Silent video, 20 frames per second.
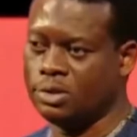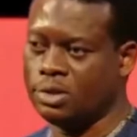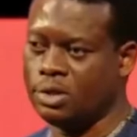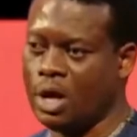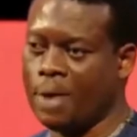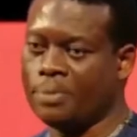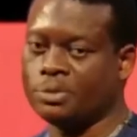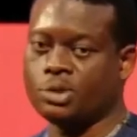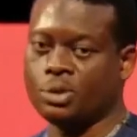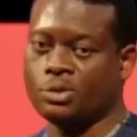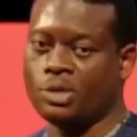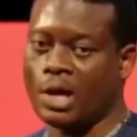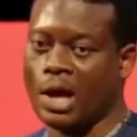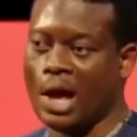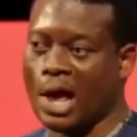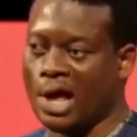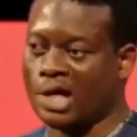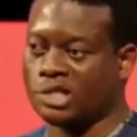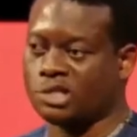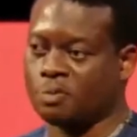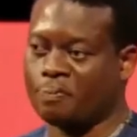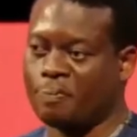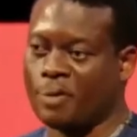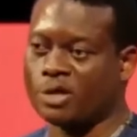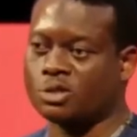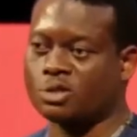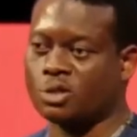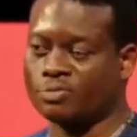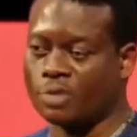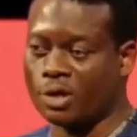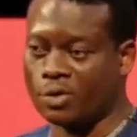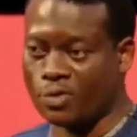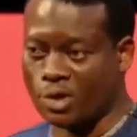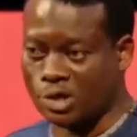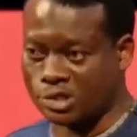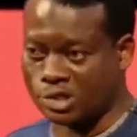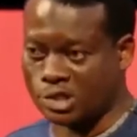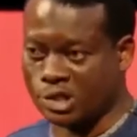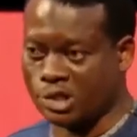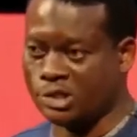I will show you the aspect of the
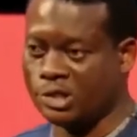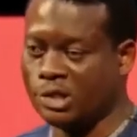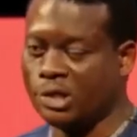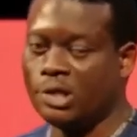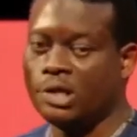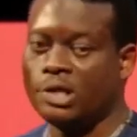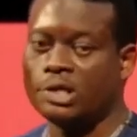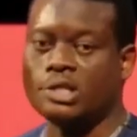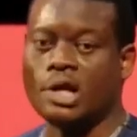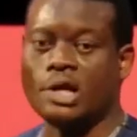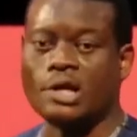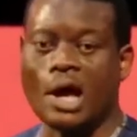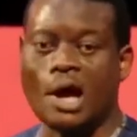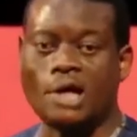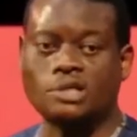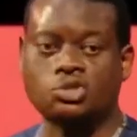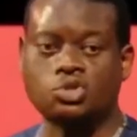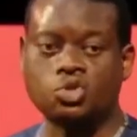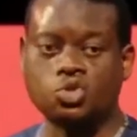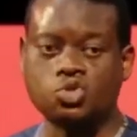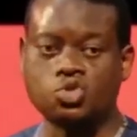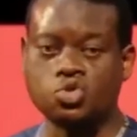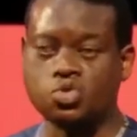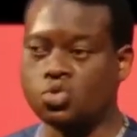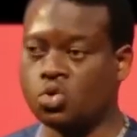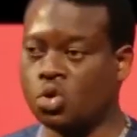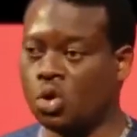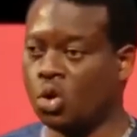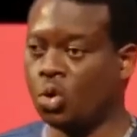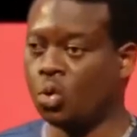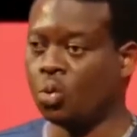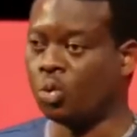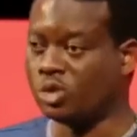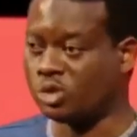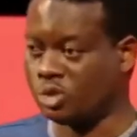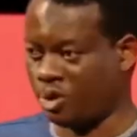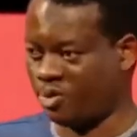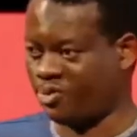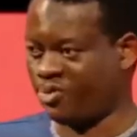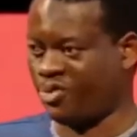wrestling that has to do
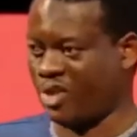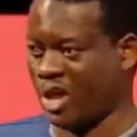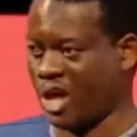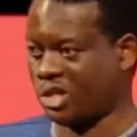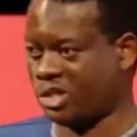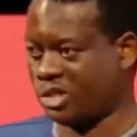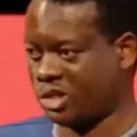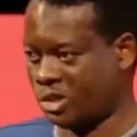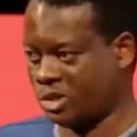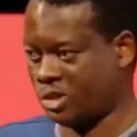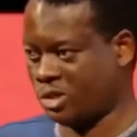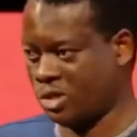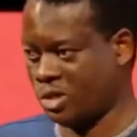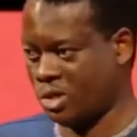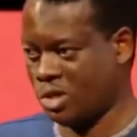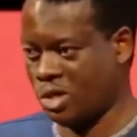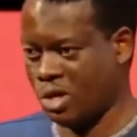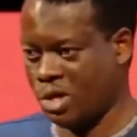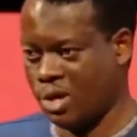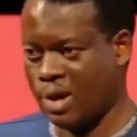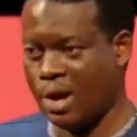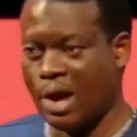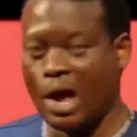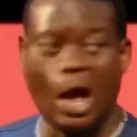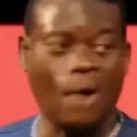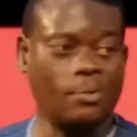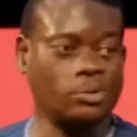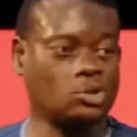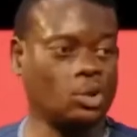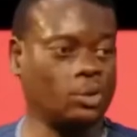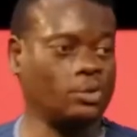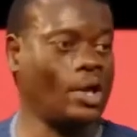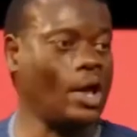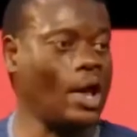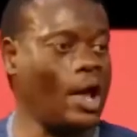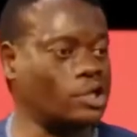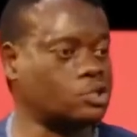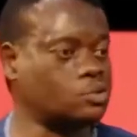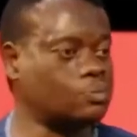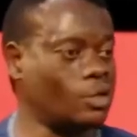with your flesh. I will show you
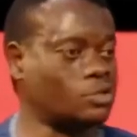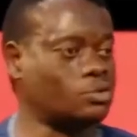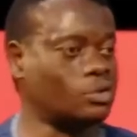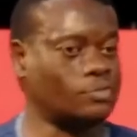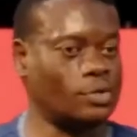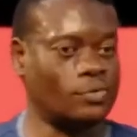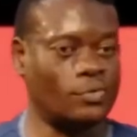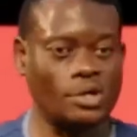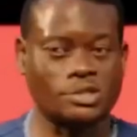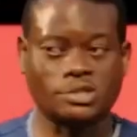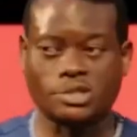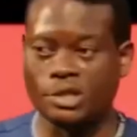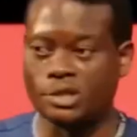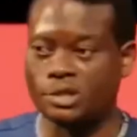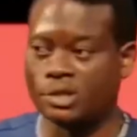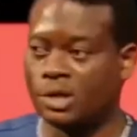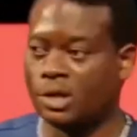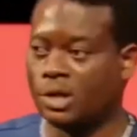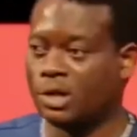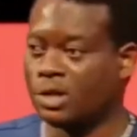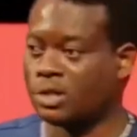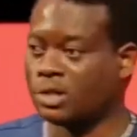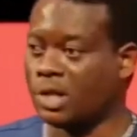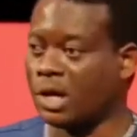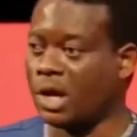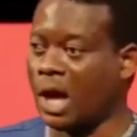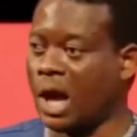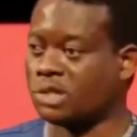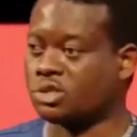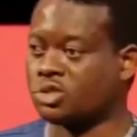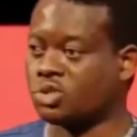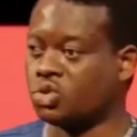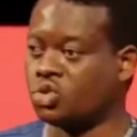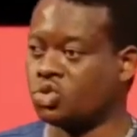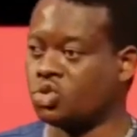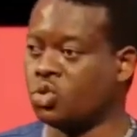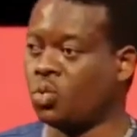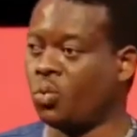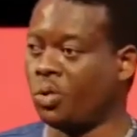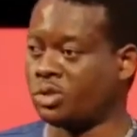the aspect of the wrestling that has to
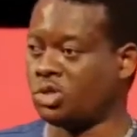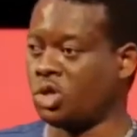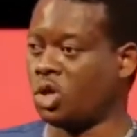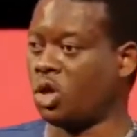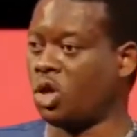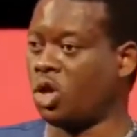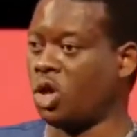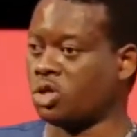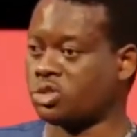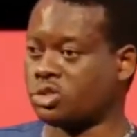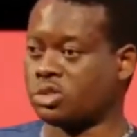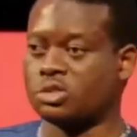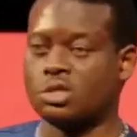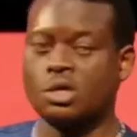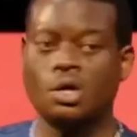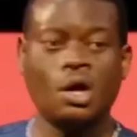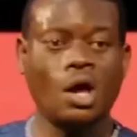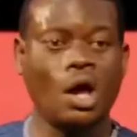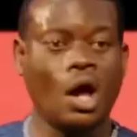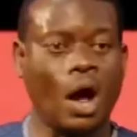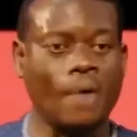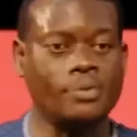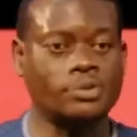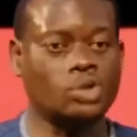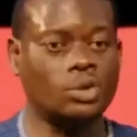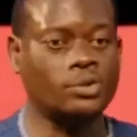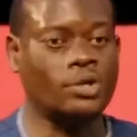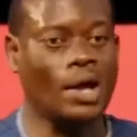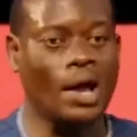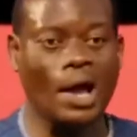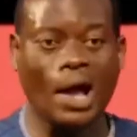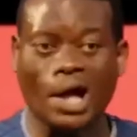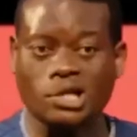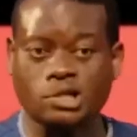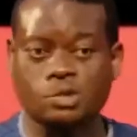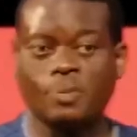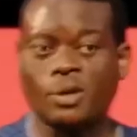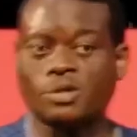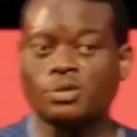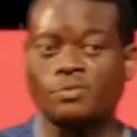do with your lust. I will show the
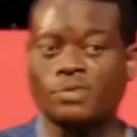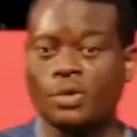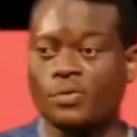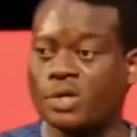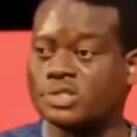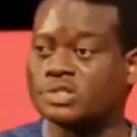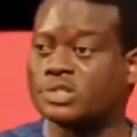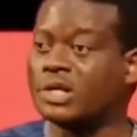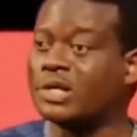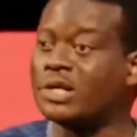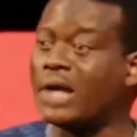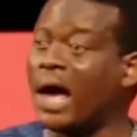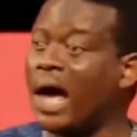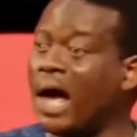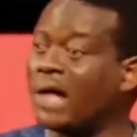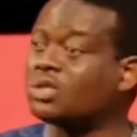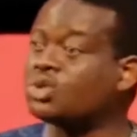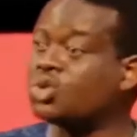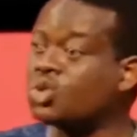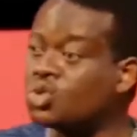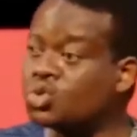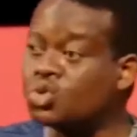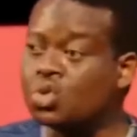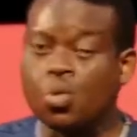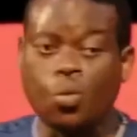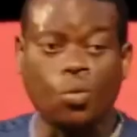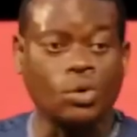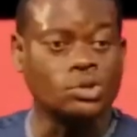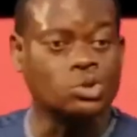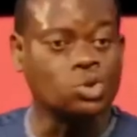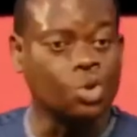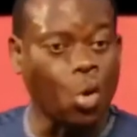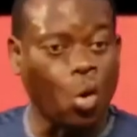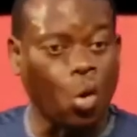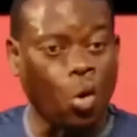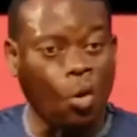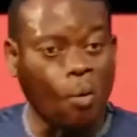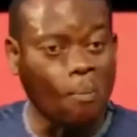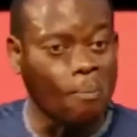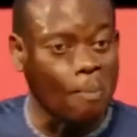aspect of the wrestling that has to do with your
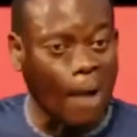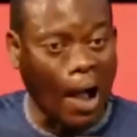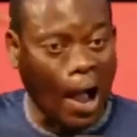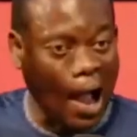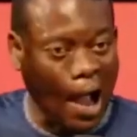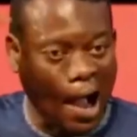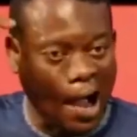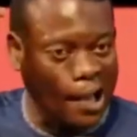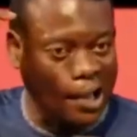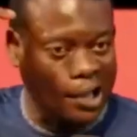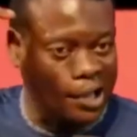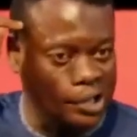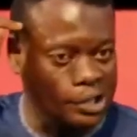mind.